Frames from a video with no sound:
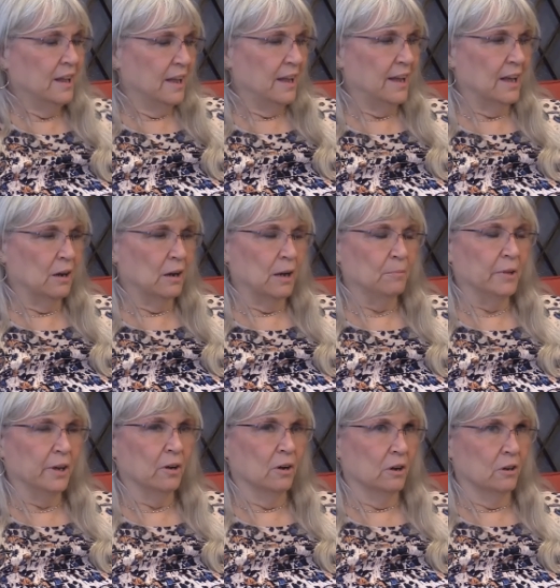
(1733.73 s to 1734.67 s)
and I'm
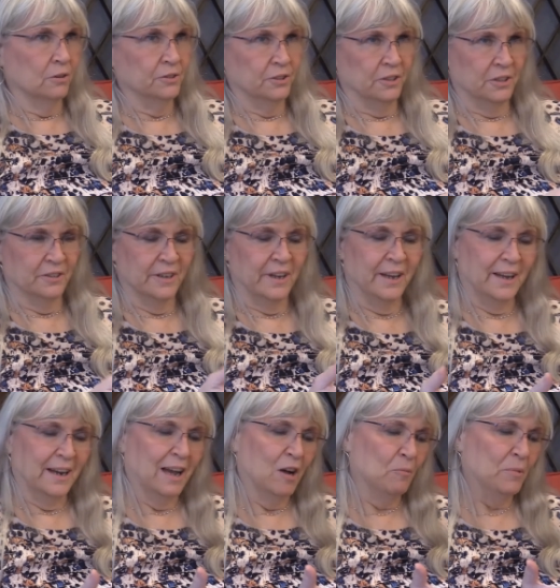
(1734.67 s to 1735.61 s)
like, oh geez, I
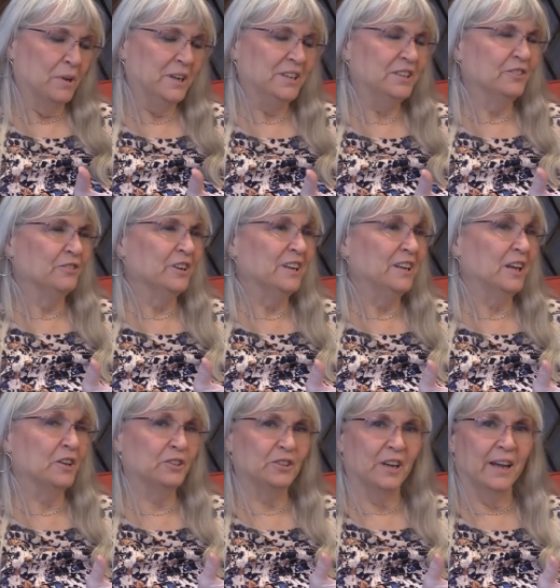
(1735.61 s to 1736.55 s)
had how many different
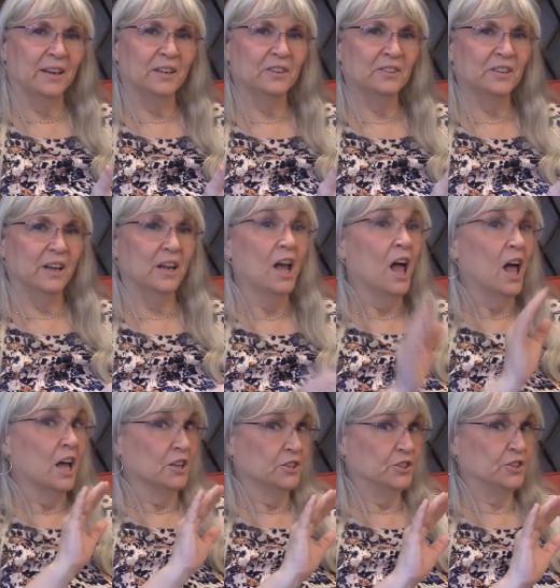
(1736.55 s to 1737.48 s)
guests I had to say,
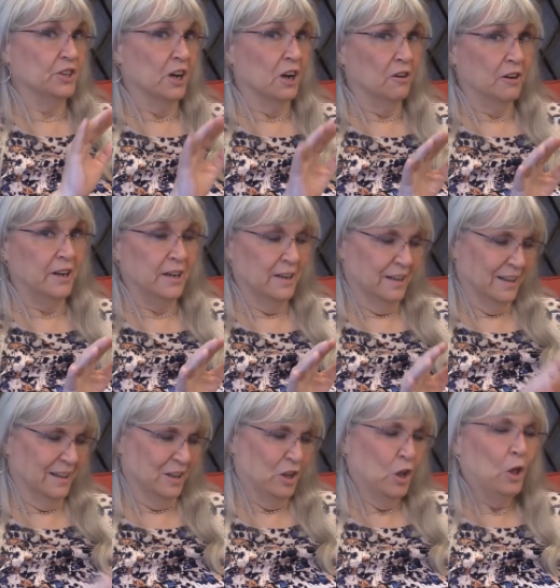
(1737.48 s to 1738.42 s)
sorry.
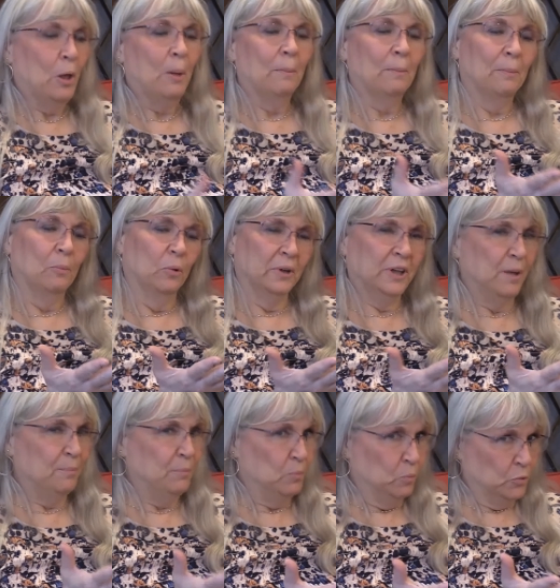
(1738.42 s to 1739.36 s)

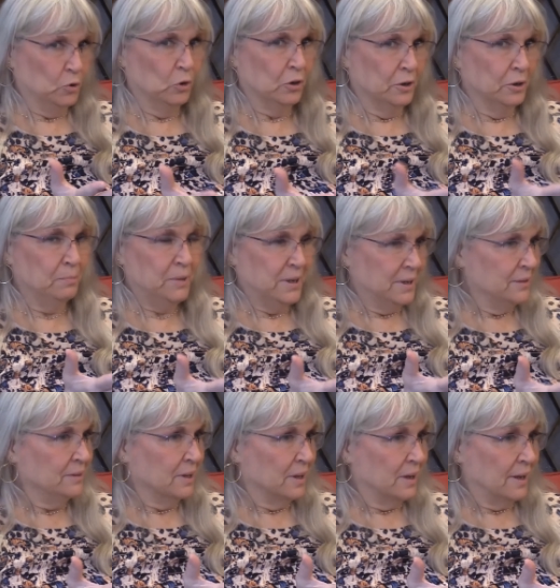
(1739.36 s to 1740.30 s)
You're going to be
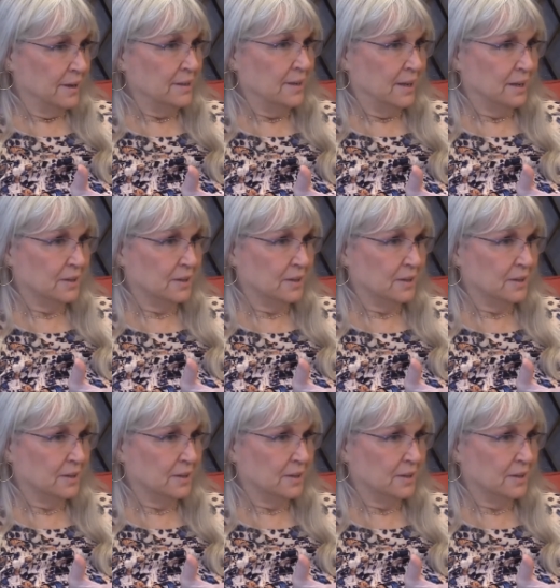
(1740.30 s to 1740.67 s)
in line next.